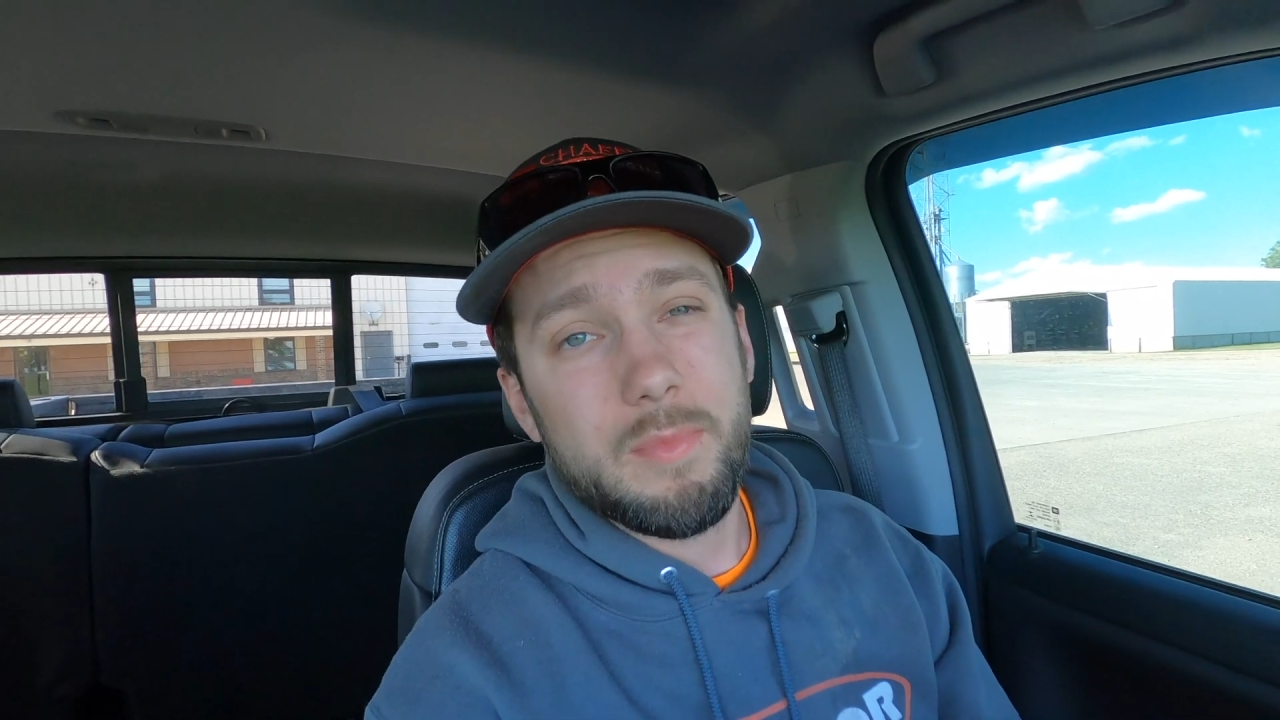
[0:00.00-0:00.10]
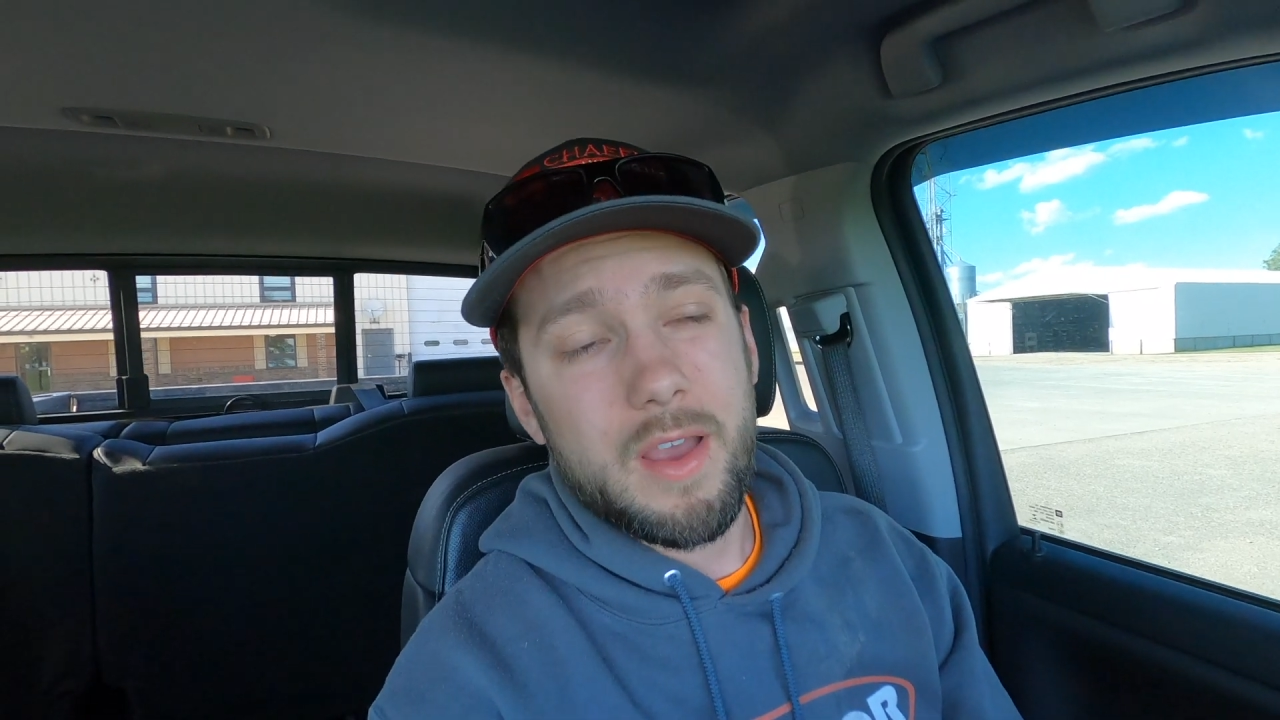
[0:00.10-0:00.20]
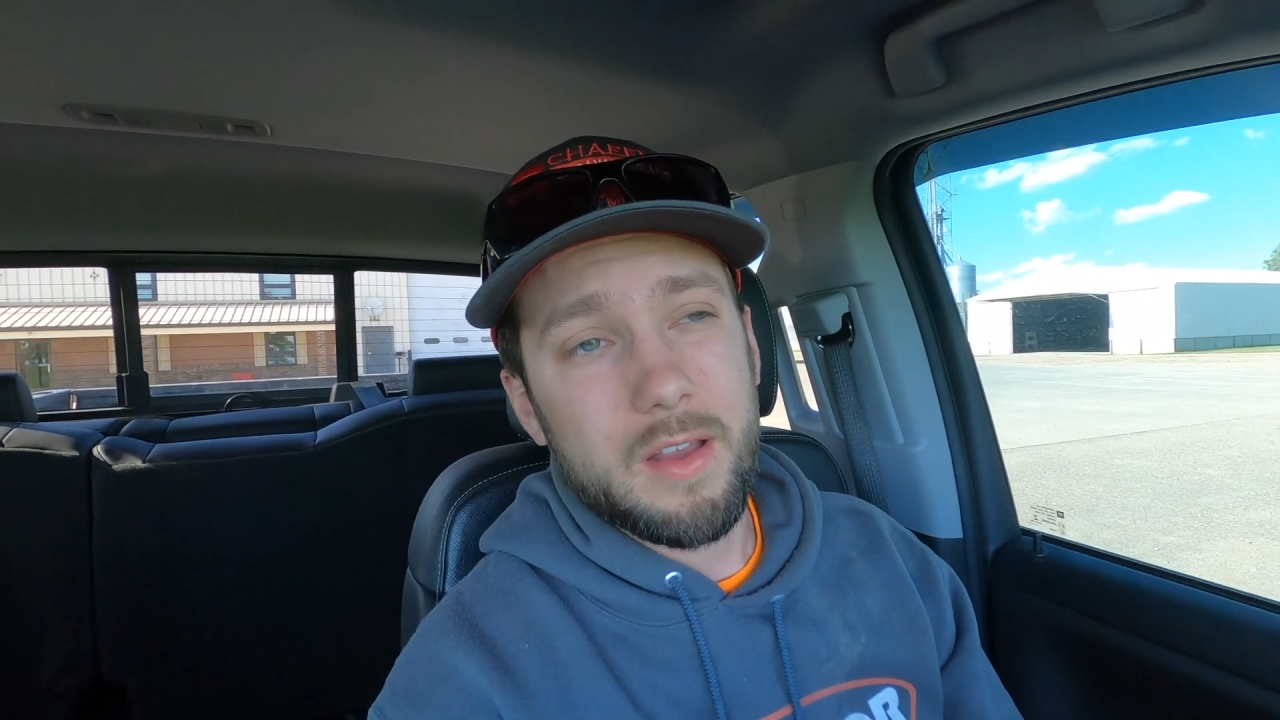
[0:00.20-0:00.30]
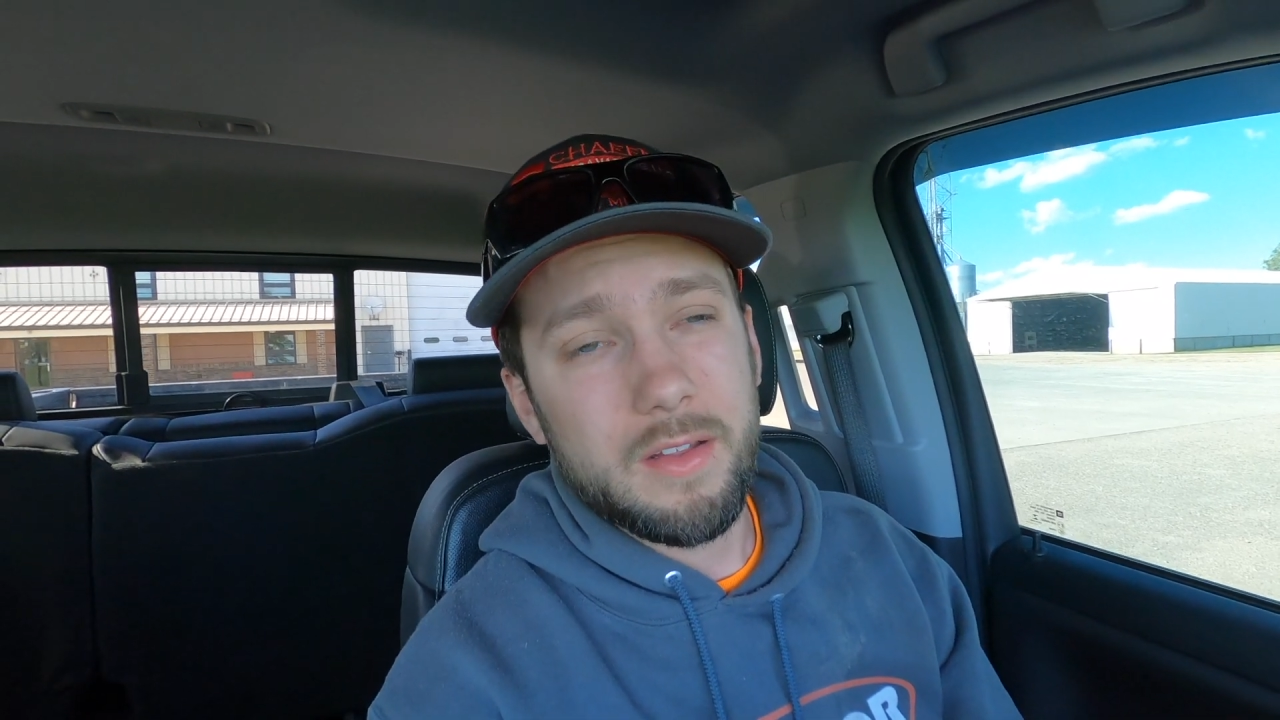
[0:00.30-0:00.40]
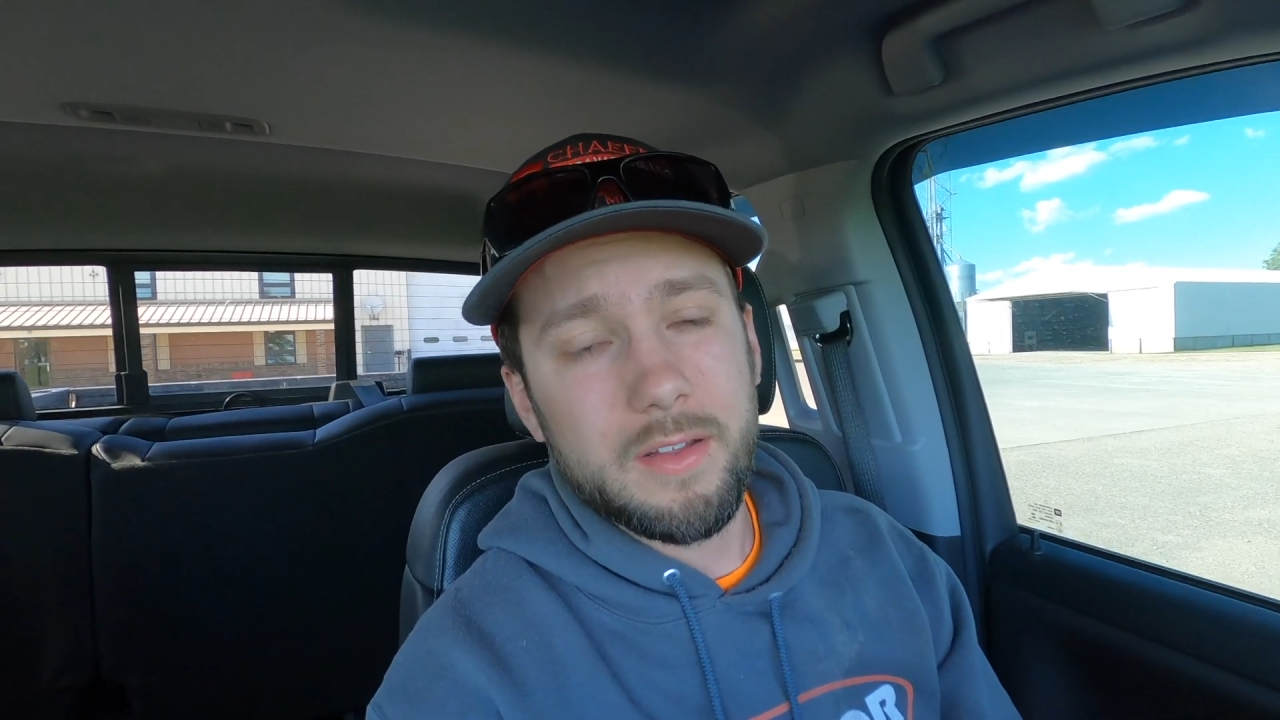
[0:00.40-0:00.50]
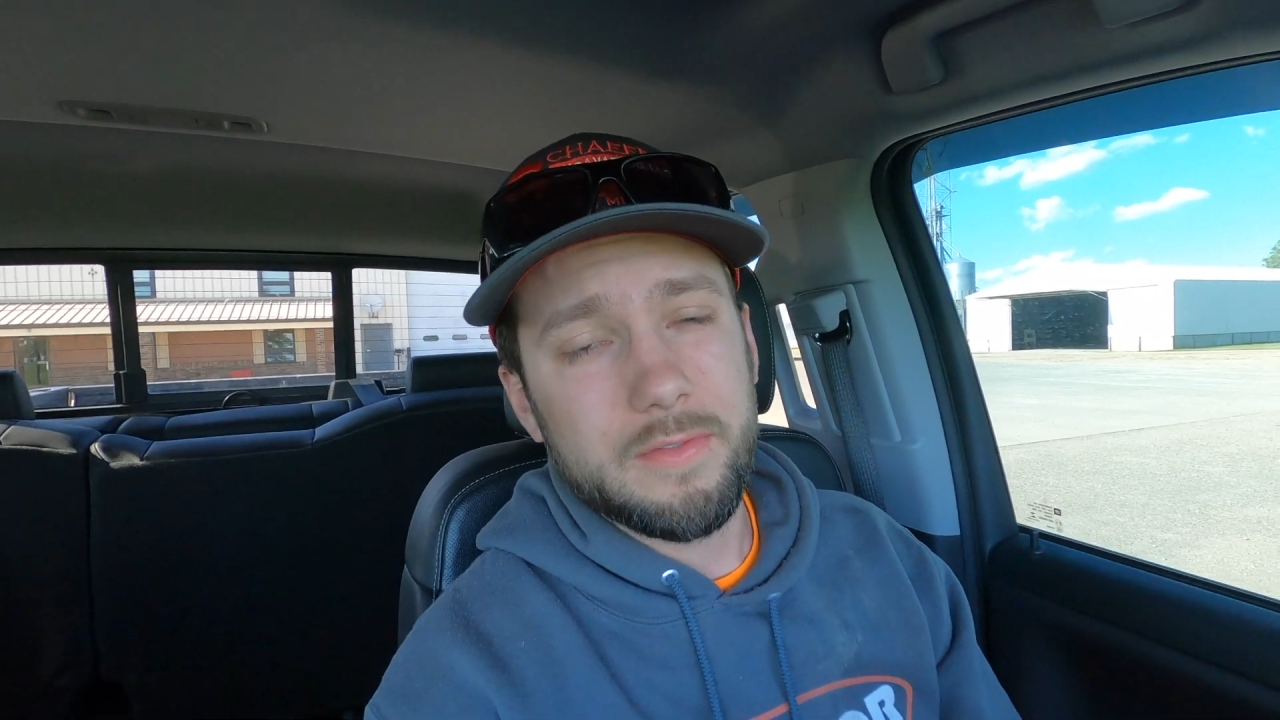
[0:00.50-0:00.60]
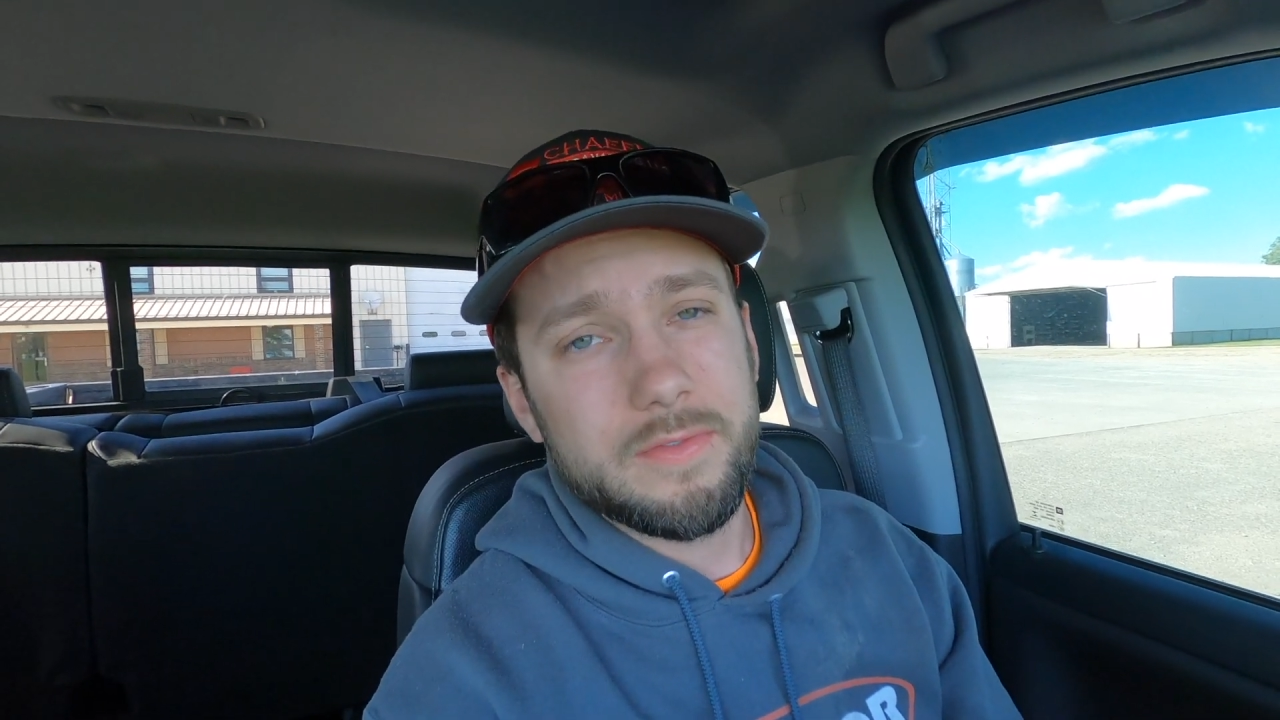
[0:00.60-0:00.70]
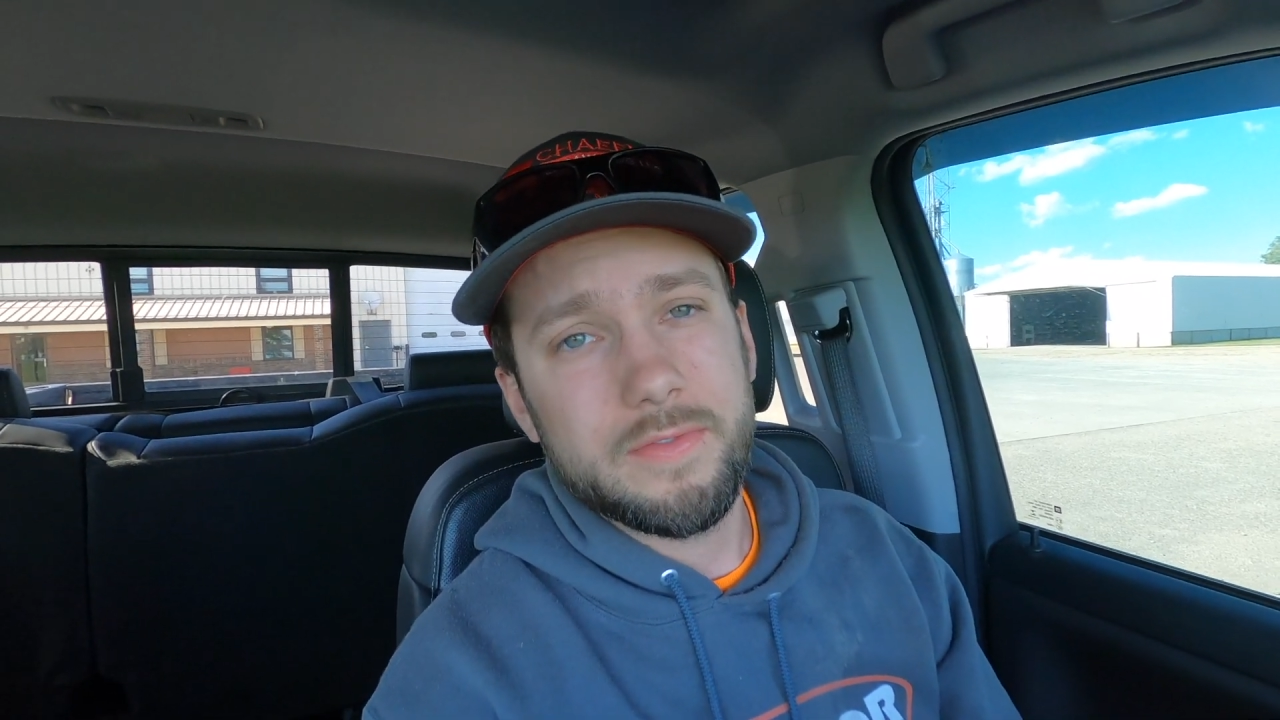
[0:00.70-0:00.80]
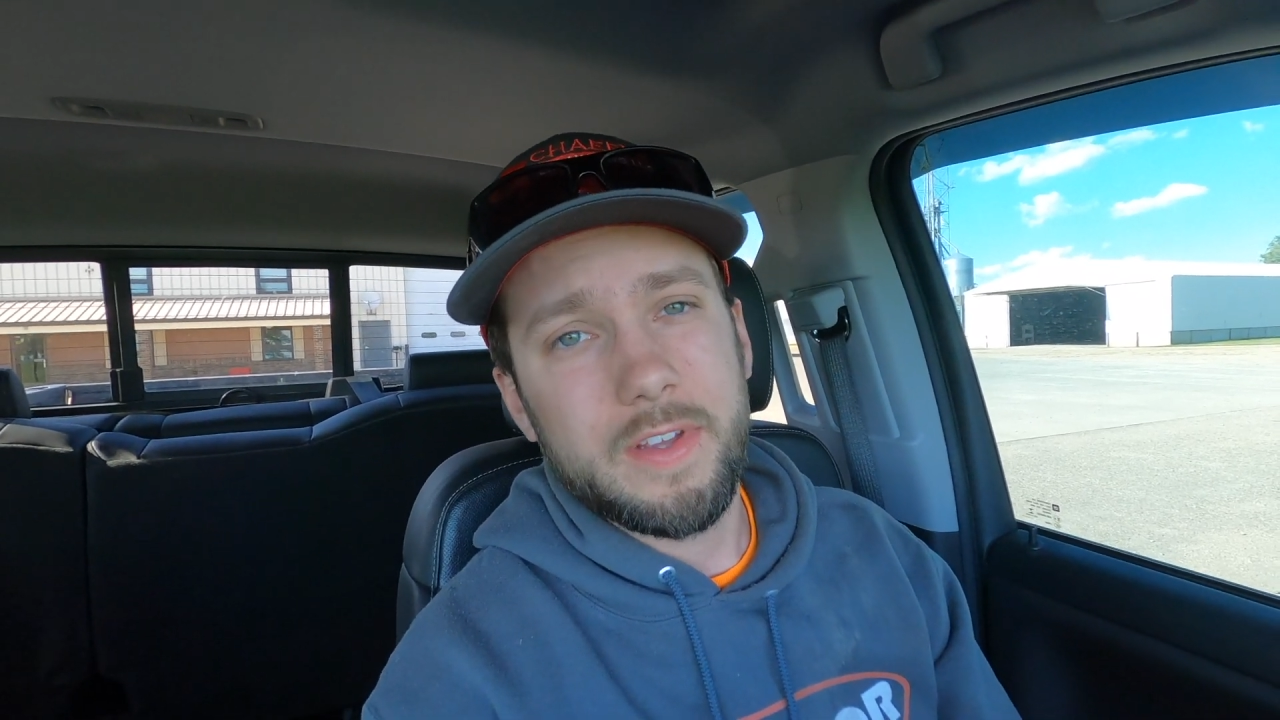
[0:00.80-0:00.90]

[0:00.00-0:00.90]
mile of